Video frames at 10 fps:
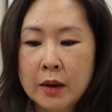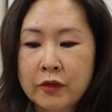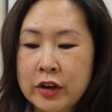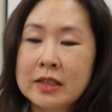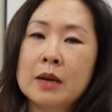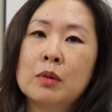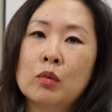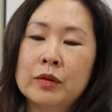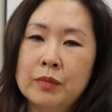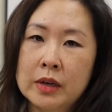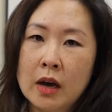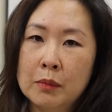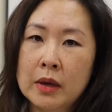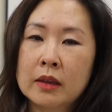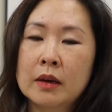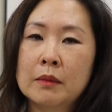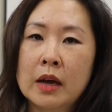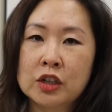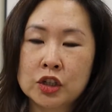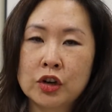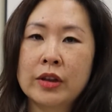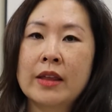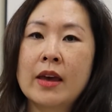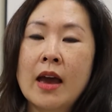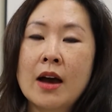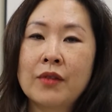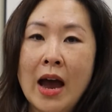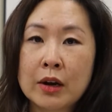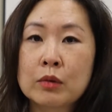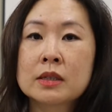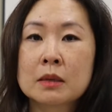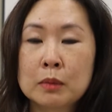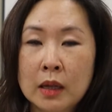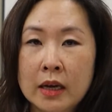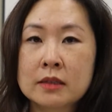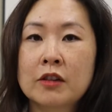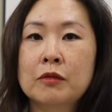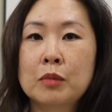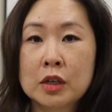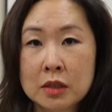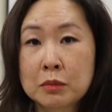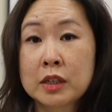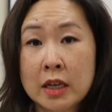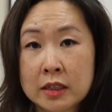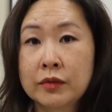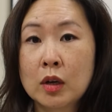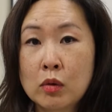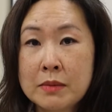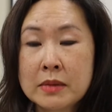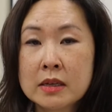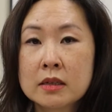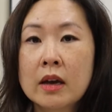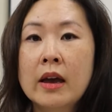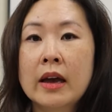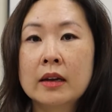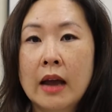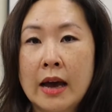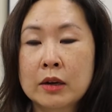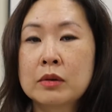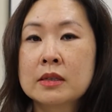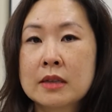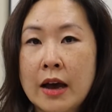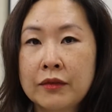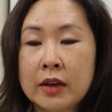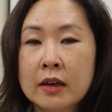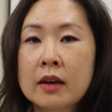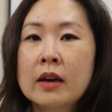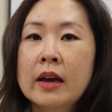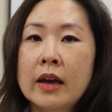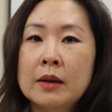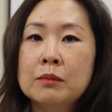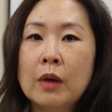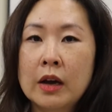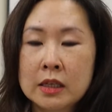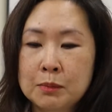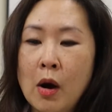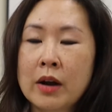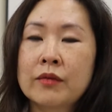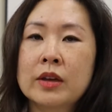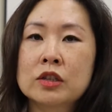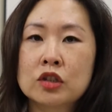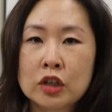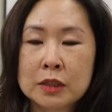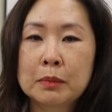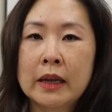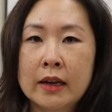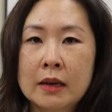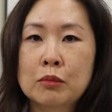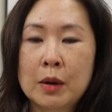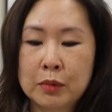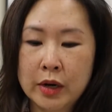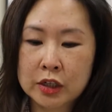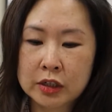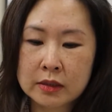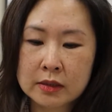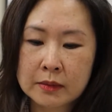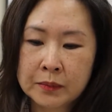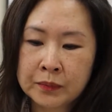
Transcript: For example, we've been helping them ensure that they have adequate supplies of personal protective equipment and adequate staffing as part of the surge planning preparations.